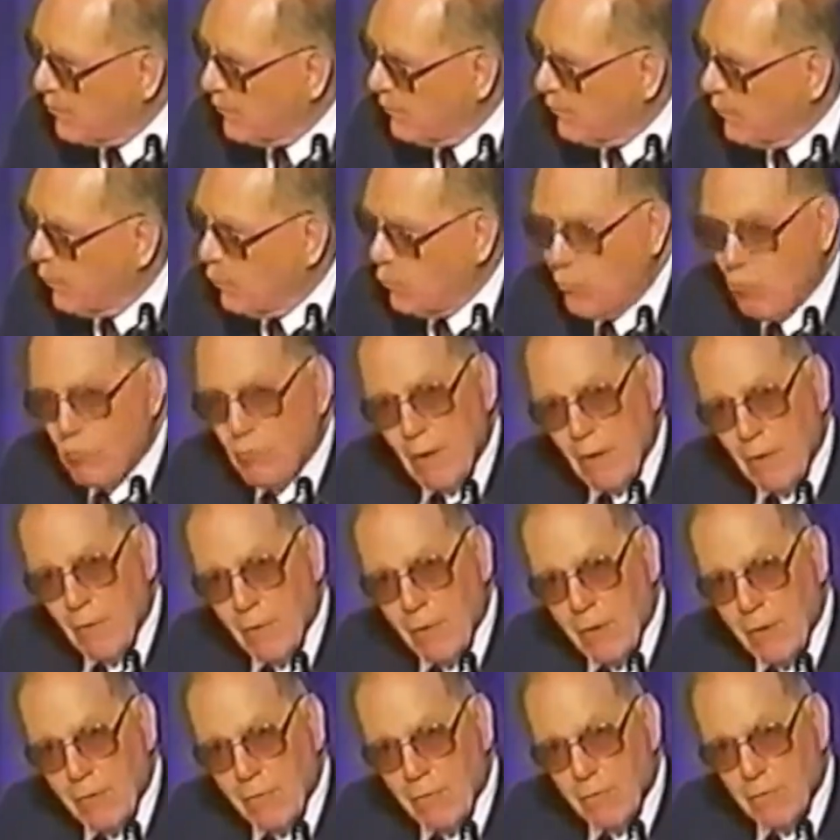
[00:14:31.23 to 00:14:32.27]
to future
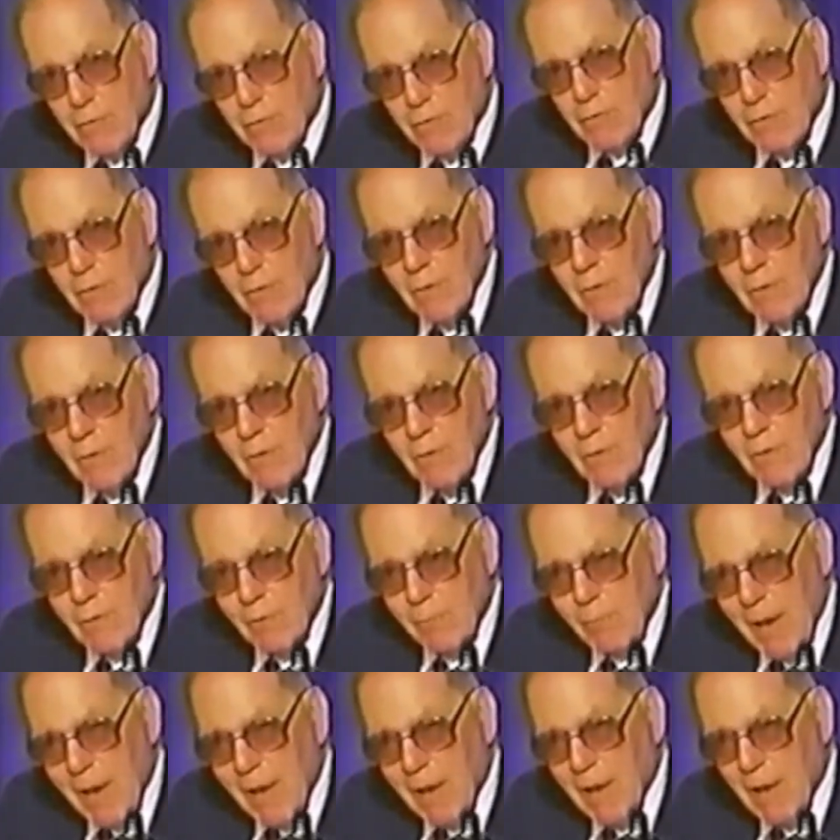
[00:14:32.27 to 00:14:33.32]
generations to
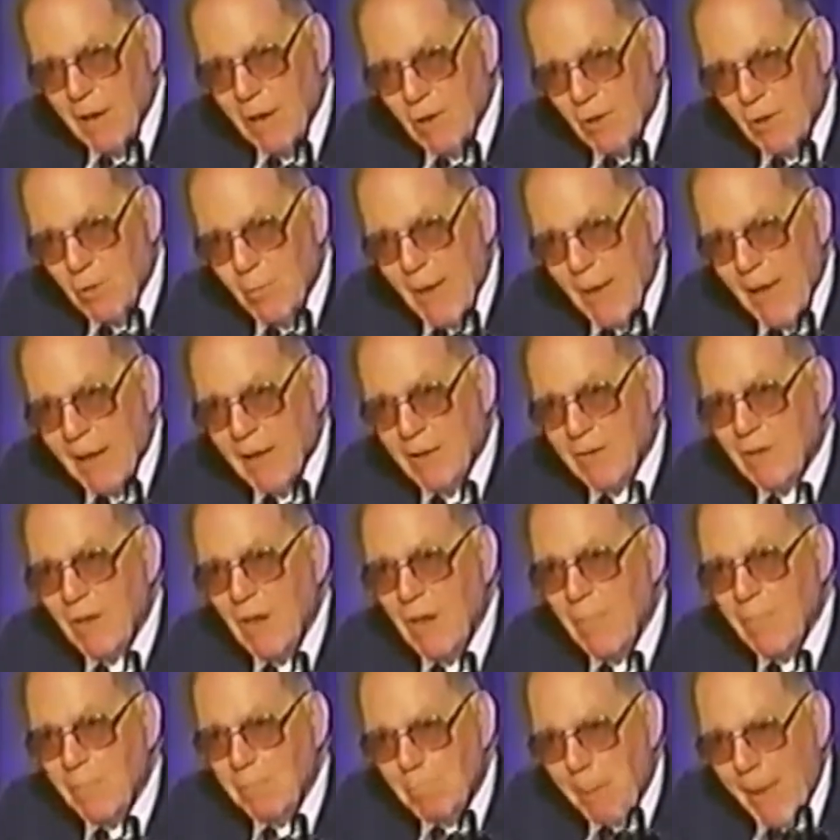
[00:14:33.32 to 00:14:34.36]
make humanity
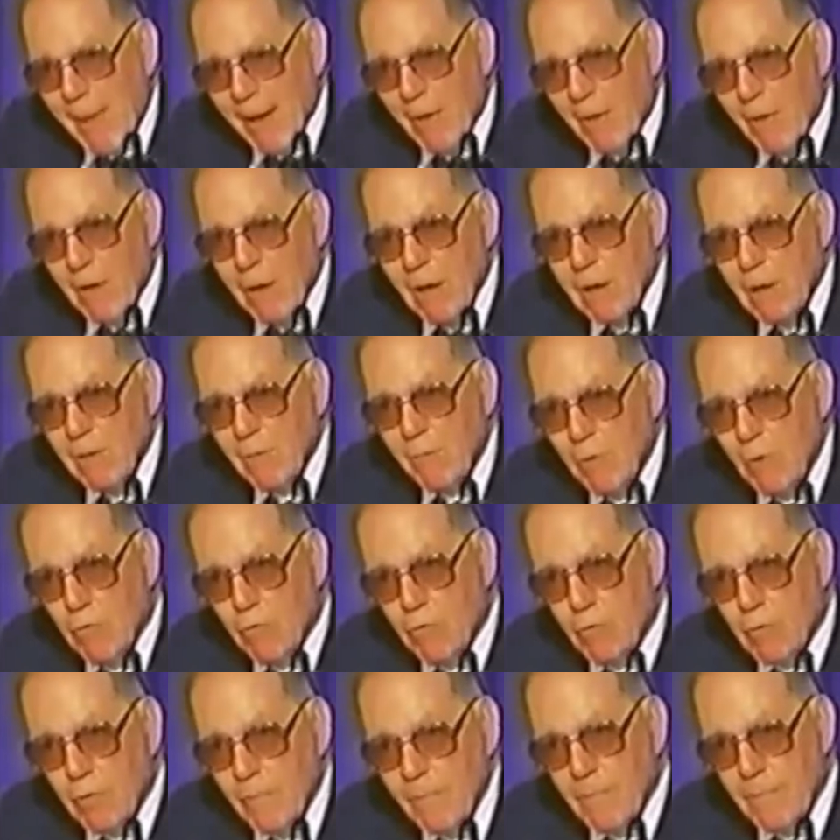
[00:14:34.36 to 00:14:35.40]
better in the
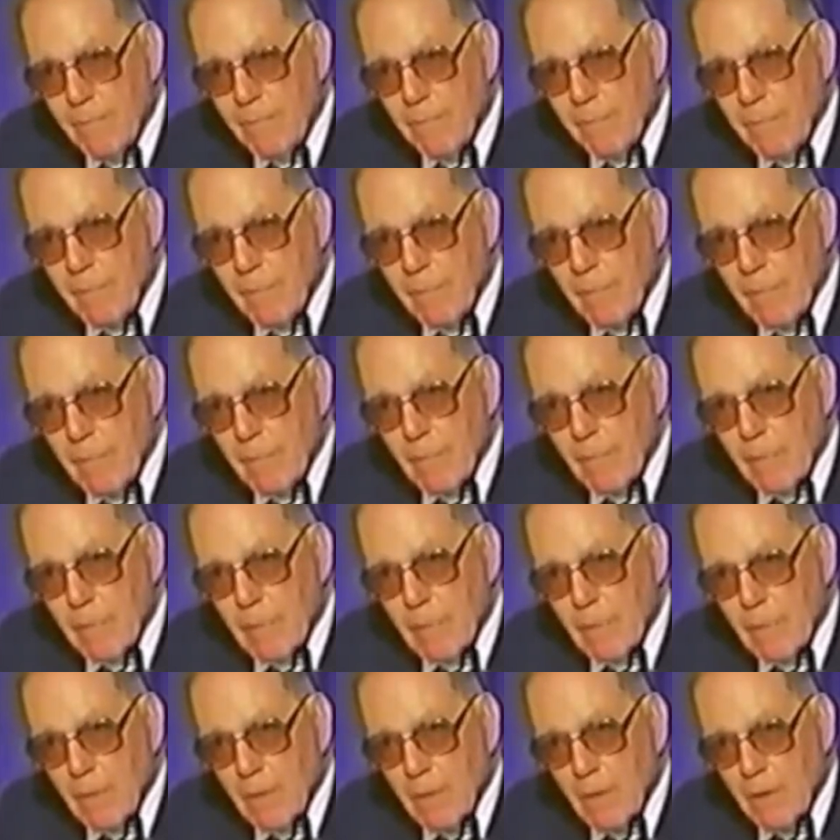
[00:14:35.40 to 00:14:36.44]
future?
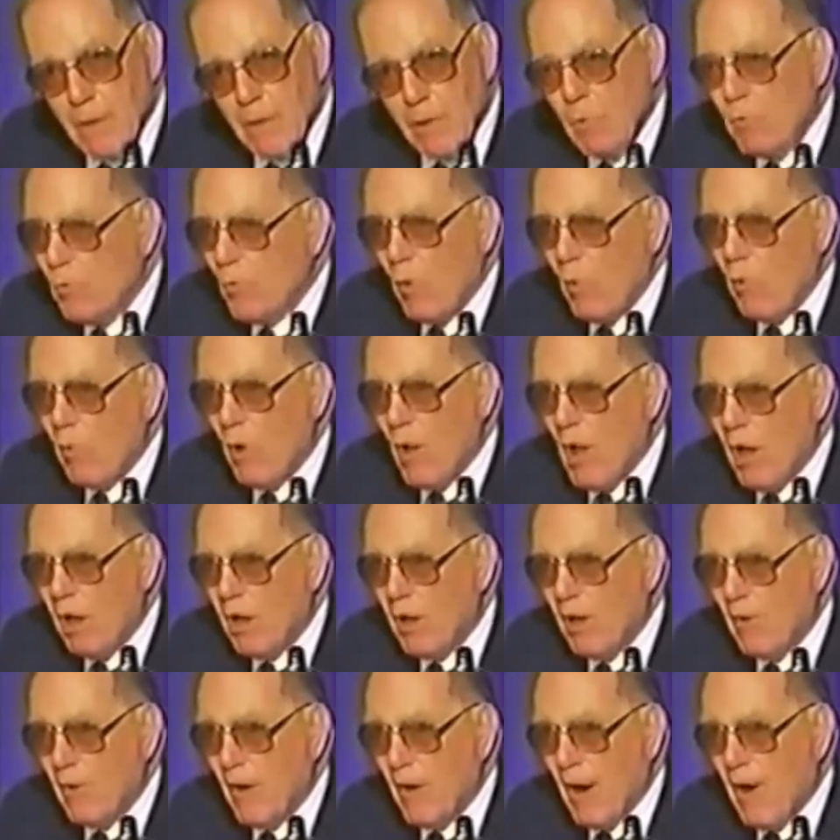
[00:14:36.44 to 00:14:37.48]
You no
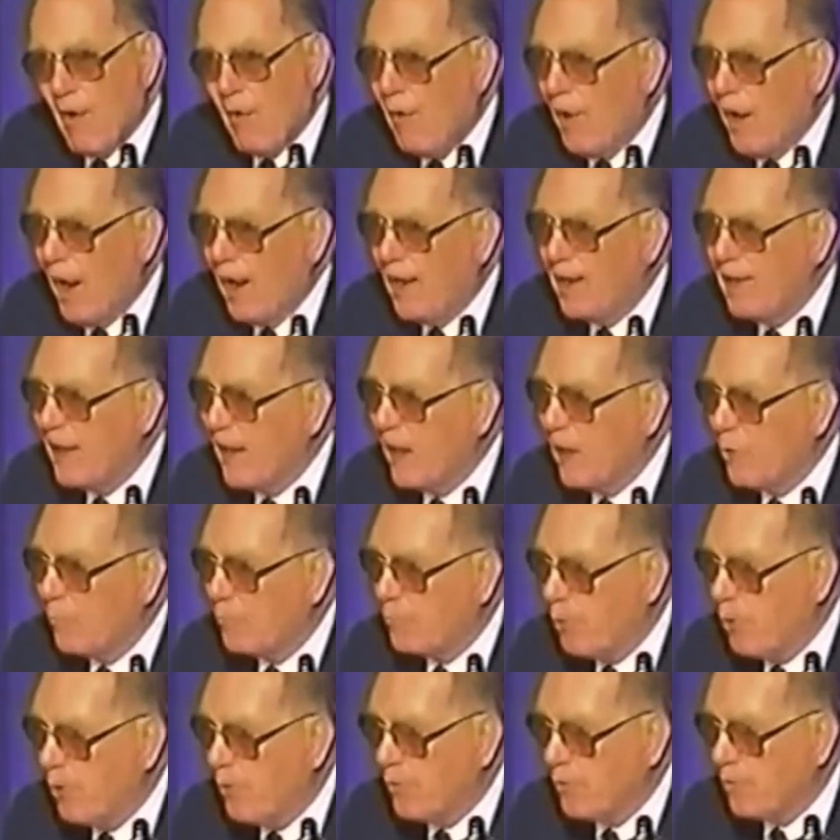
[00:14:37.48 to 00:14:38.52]
longer are a little
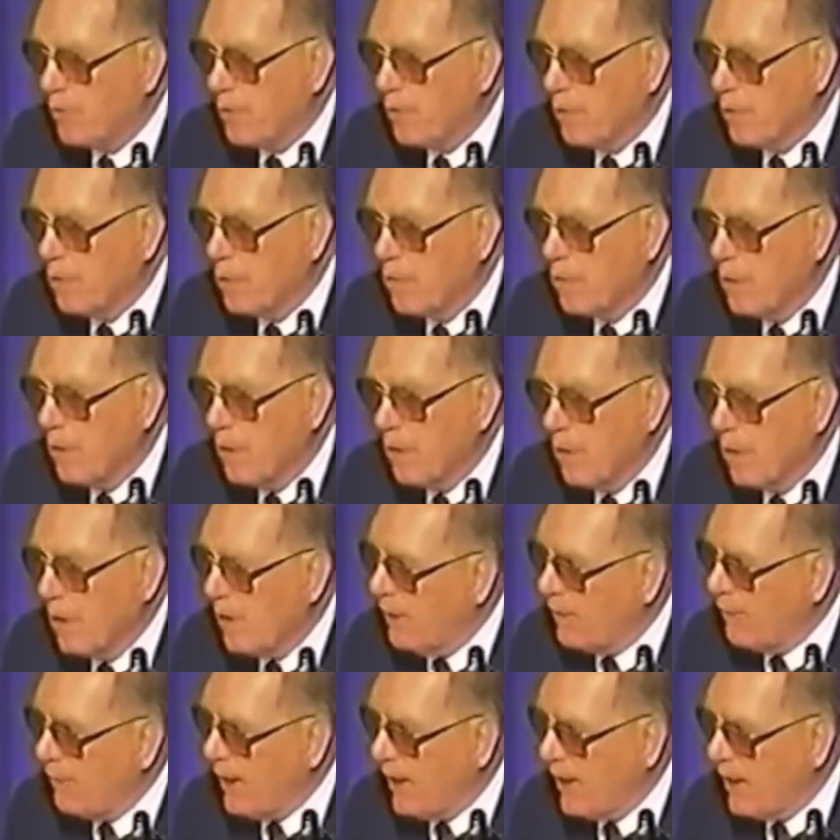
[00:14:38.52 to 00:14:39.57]
person
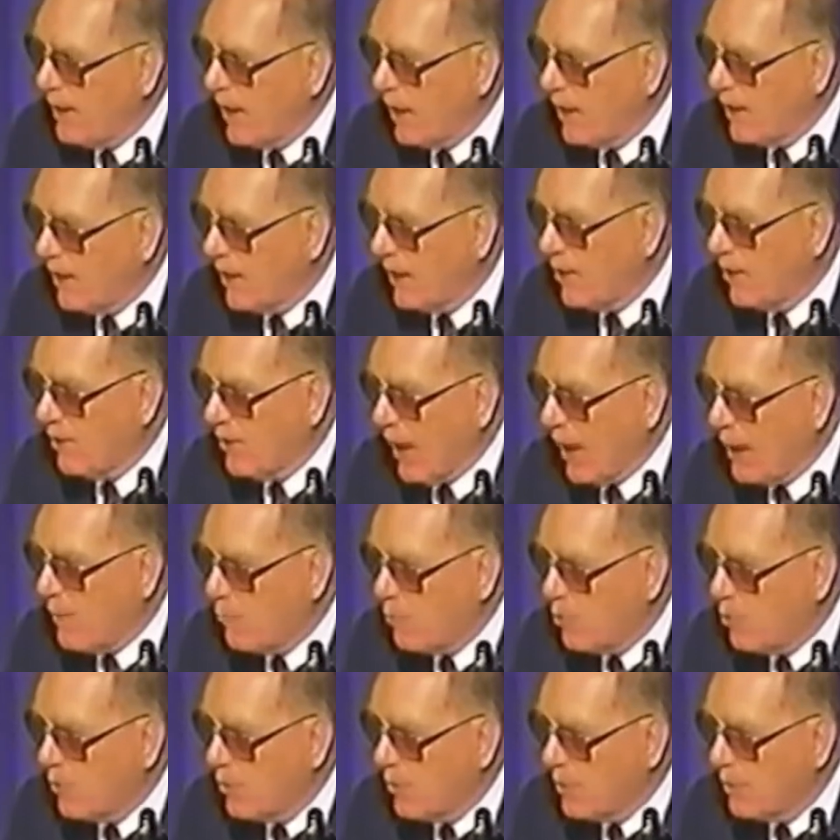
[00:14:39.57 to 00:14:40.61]
living in a little
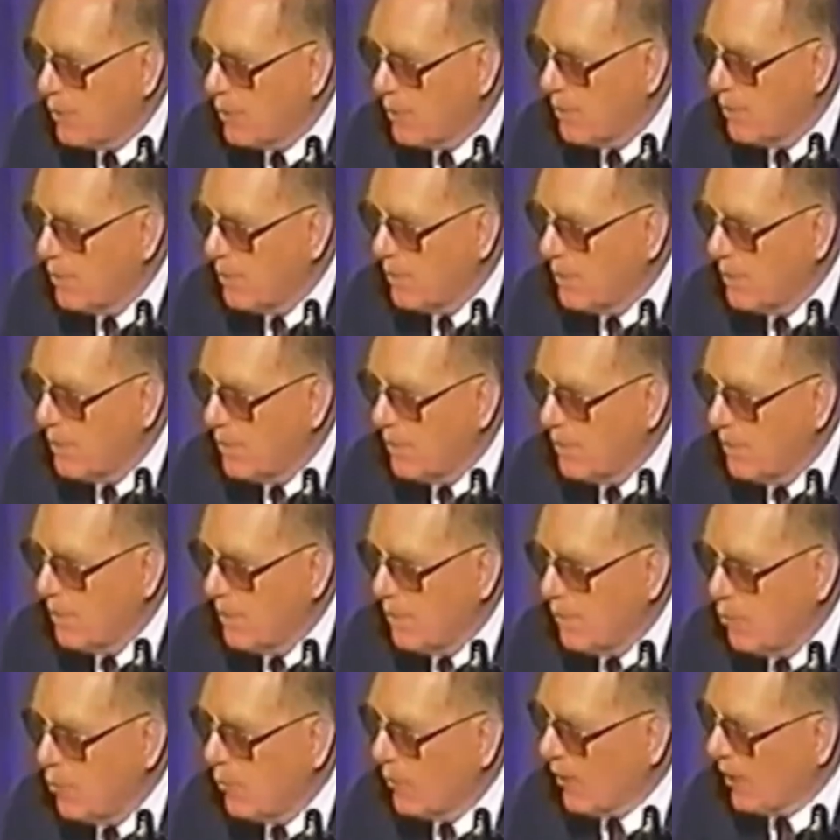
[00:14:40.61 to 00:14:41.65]
neighborhood
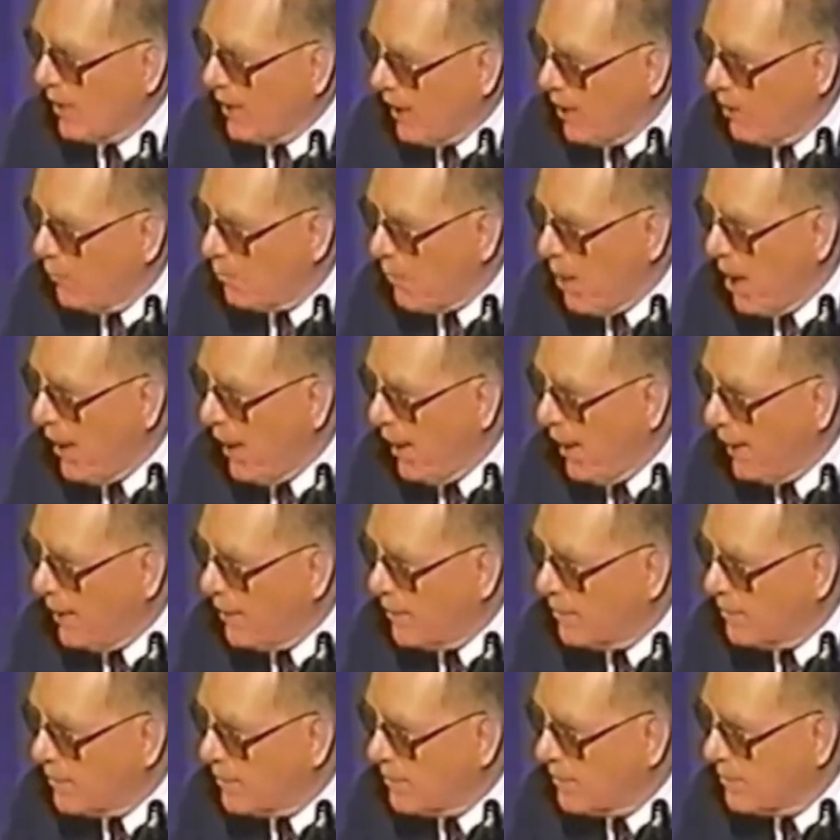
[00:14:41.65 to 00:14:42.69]
with a little
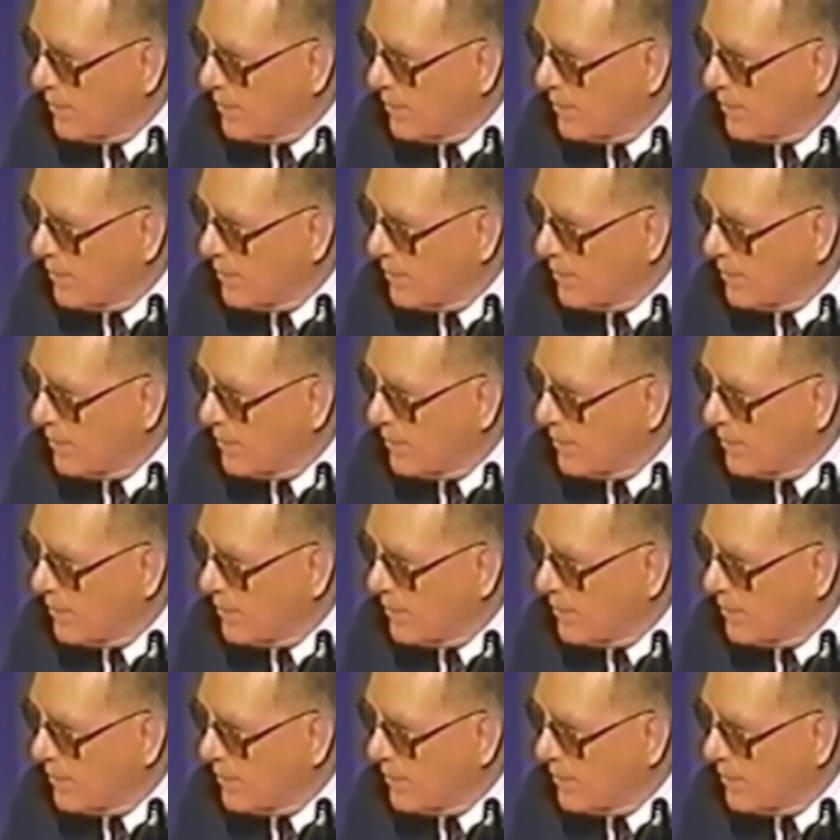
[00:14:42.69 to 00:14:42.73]
mind,